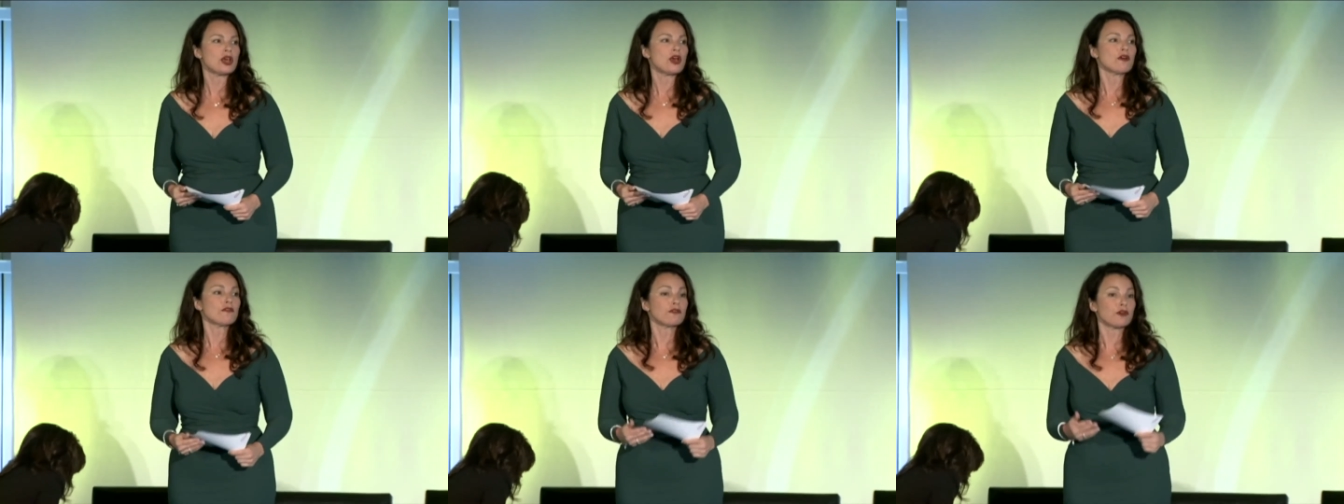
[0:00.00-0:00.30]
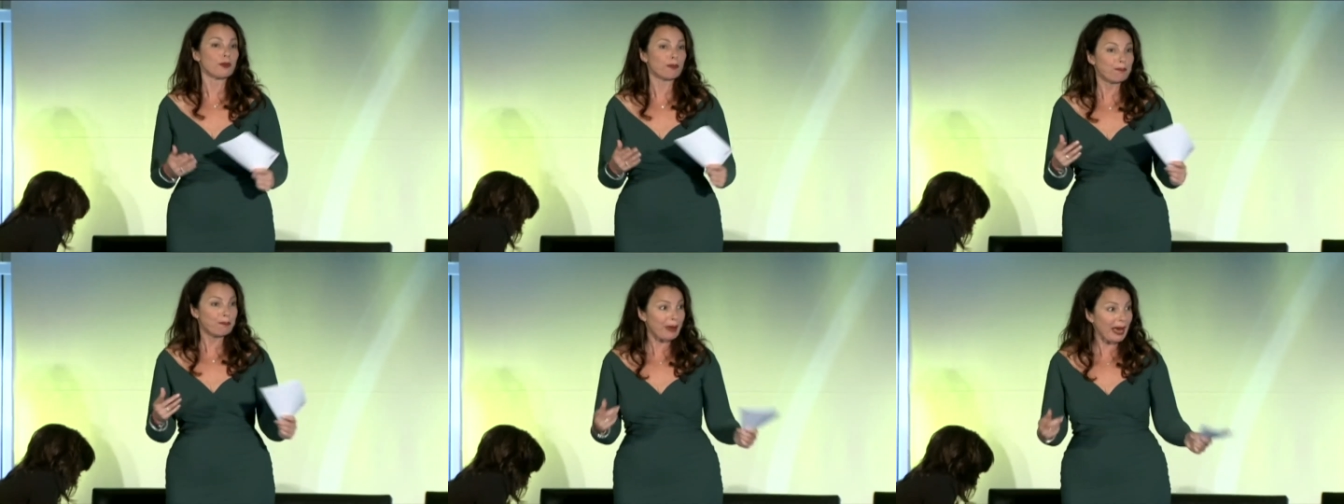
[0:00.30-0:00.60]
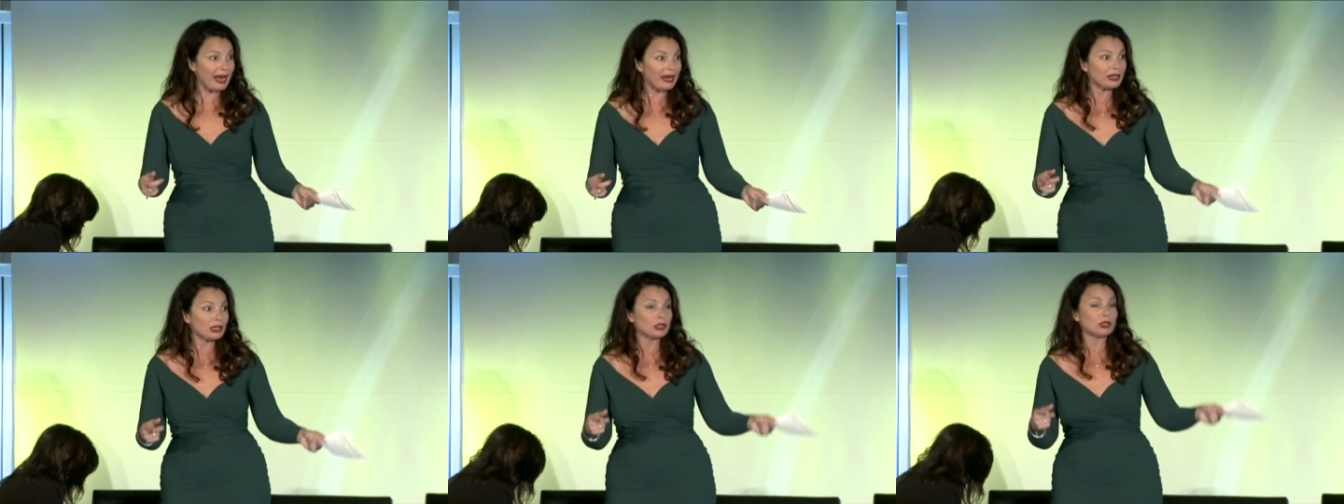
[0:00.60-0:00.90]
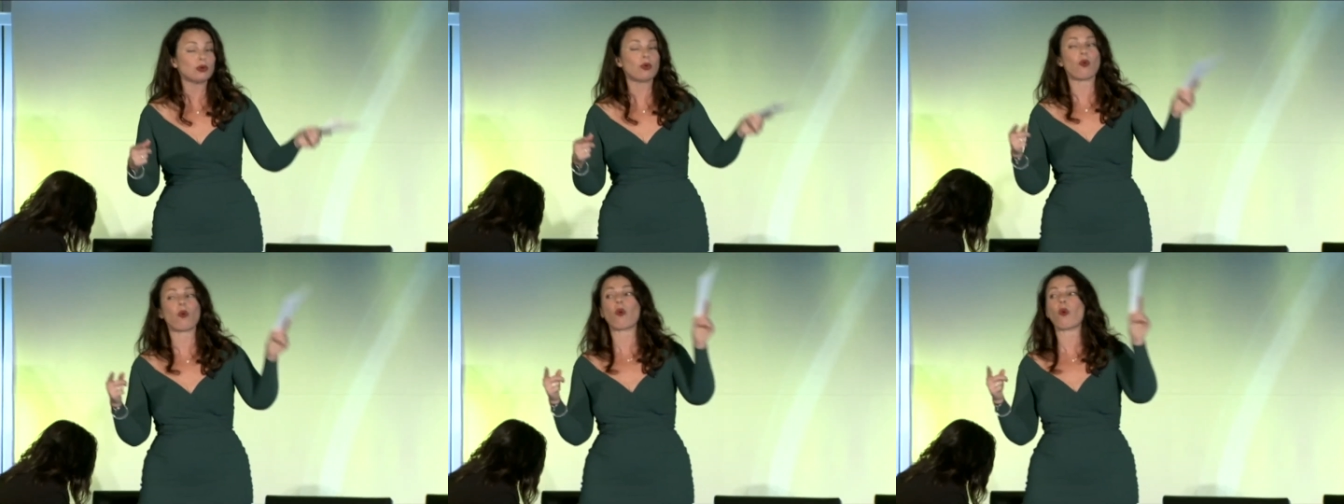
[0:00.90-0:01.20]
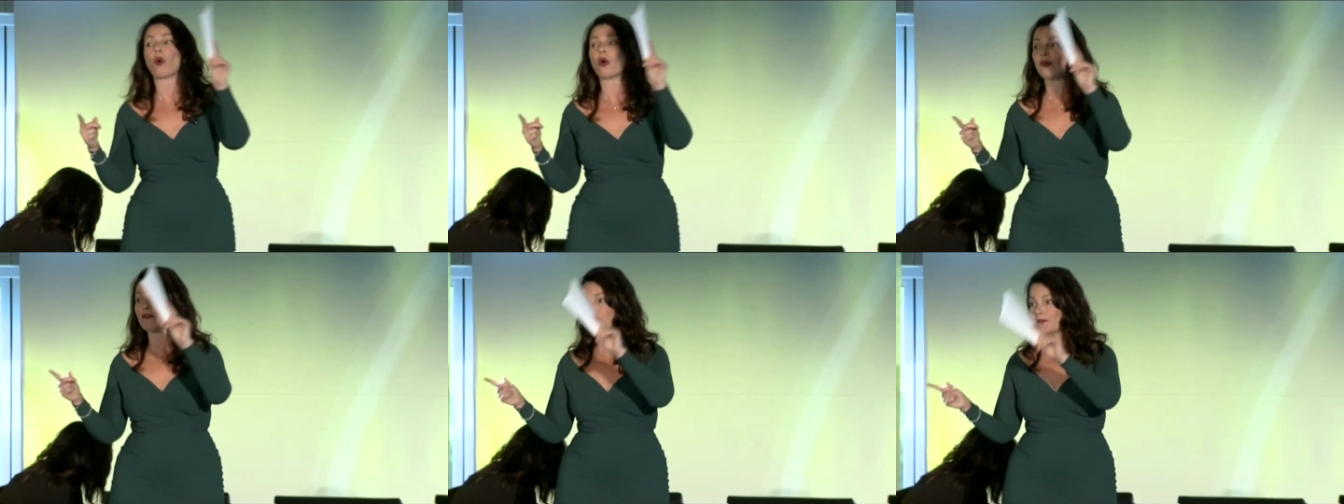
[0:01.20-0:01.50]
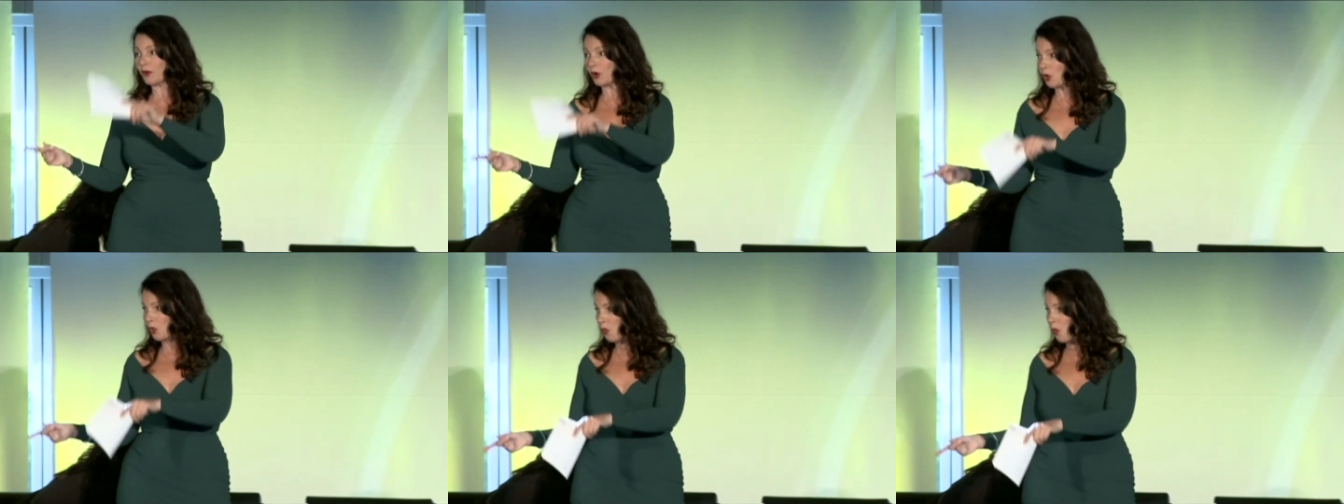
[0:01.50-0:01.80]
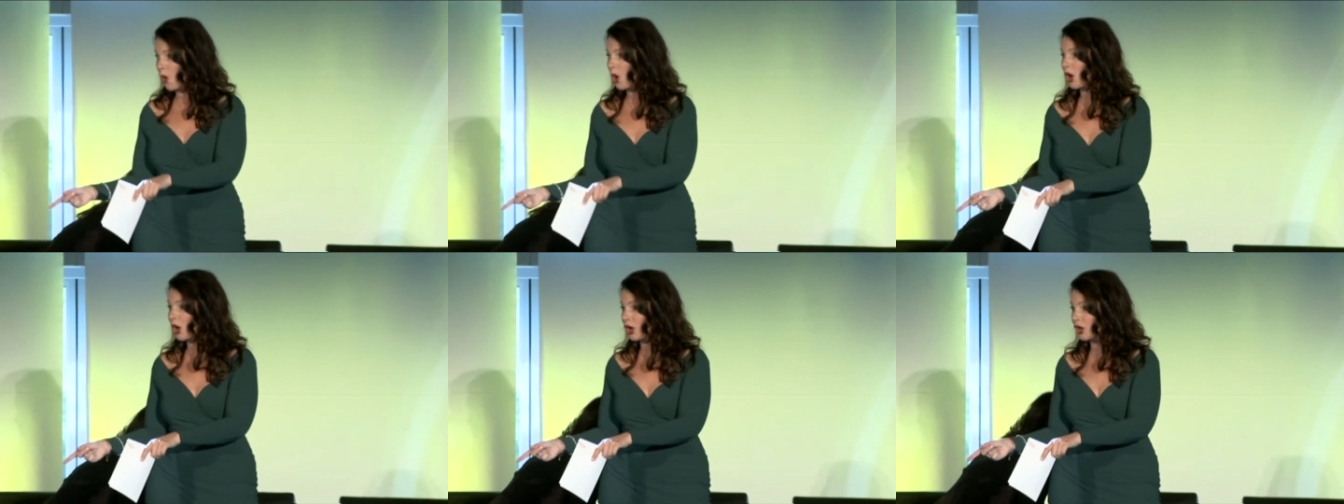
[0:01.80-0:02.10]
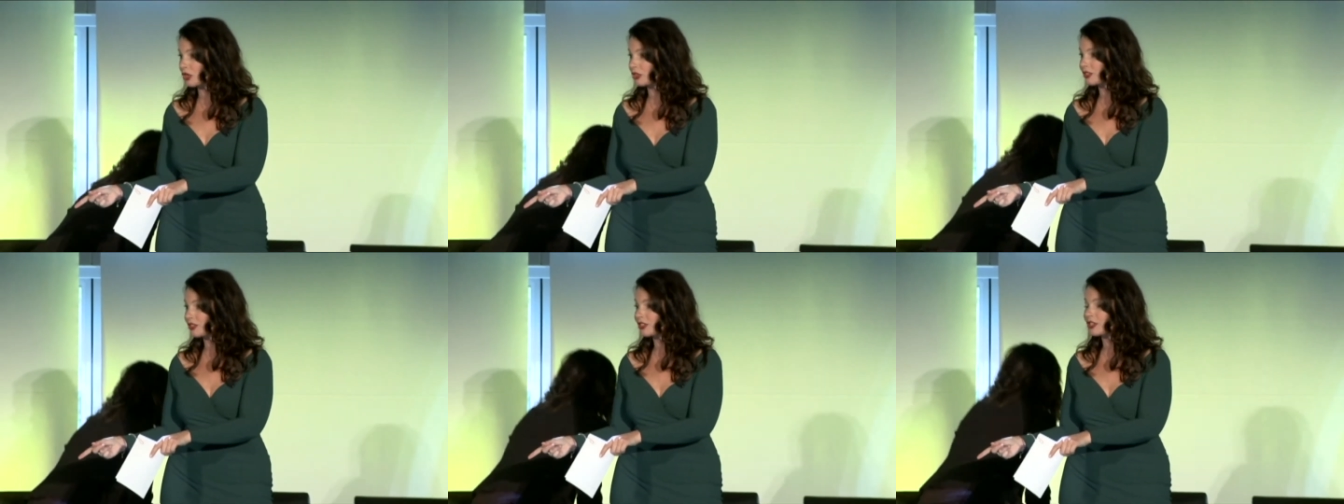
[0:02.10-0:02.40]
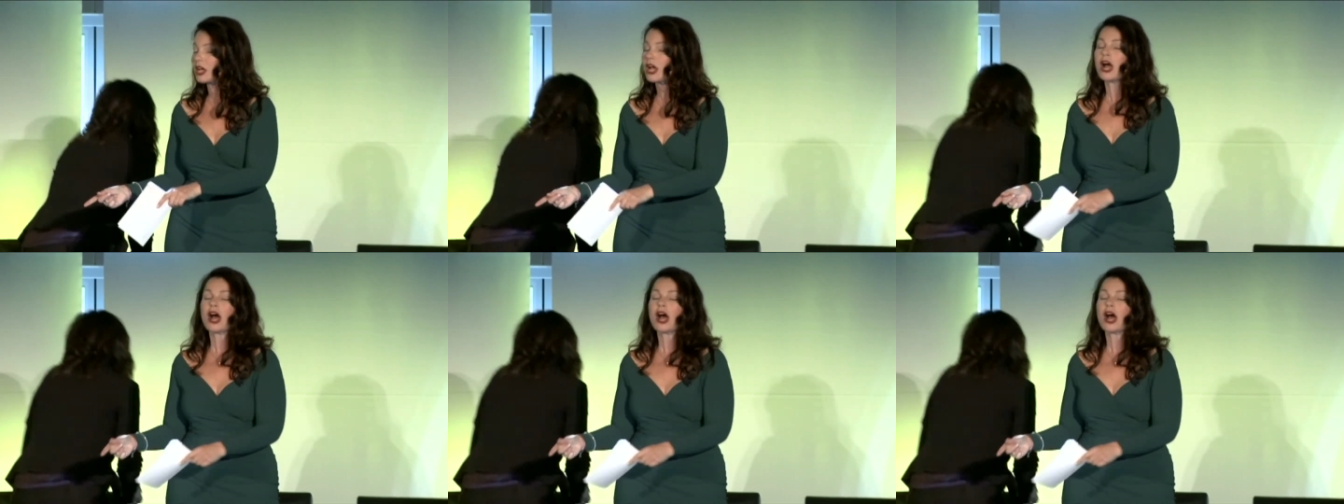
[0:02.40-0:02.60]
for better or for worse,